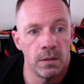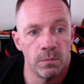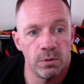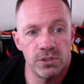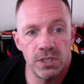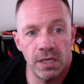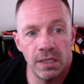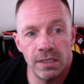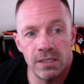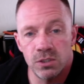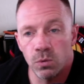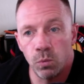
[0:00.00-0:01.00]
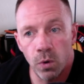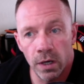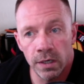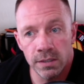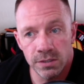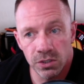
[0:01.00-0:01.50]
Present at least
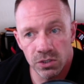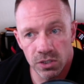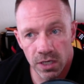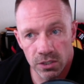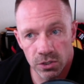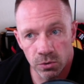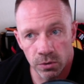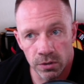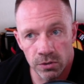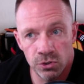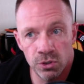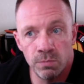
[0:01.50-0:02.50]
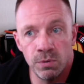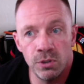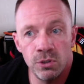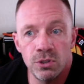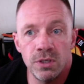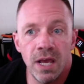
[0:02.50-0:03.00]
one success story. These should be you
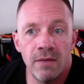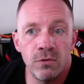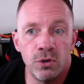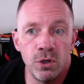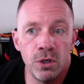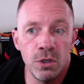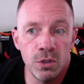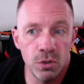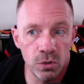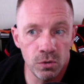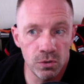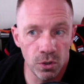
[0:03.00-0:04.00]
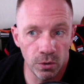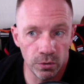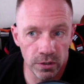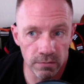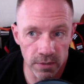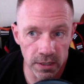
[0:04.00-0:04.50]
should have good news
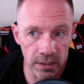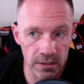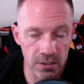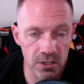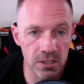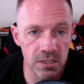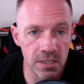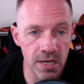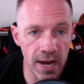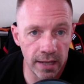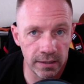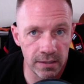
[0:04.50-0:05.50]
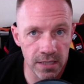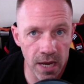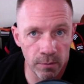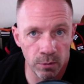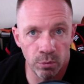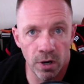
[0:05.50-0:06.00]
only meetings. This is not the time
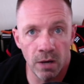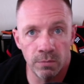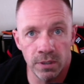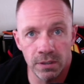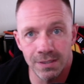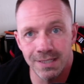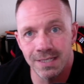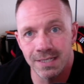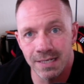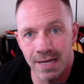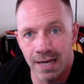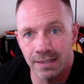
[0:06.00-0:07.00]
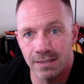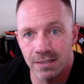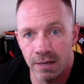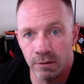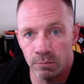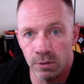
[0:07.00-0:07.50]
to browbeat. This is not the
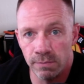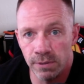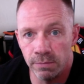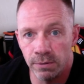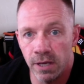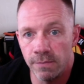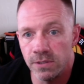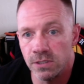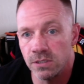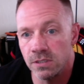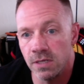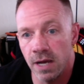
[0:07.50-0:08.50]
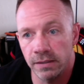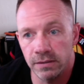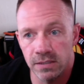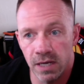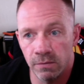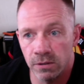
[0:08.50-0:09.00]
time to beat people up. This is not the
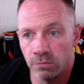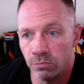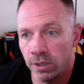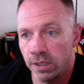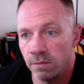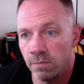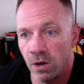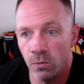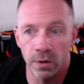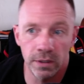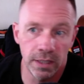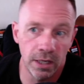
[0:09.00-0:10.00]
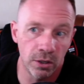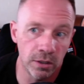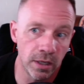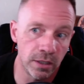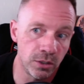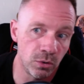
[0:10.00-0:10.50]
time to complain about what they are
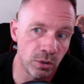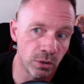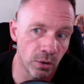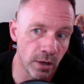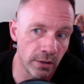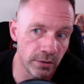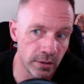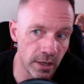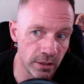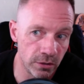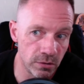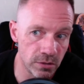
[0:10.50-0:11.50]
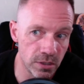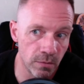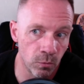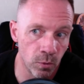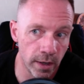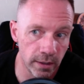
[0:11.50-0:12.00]
not doing or how they're not doing something
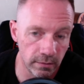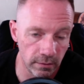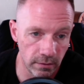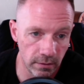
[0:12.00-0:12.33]
right.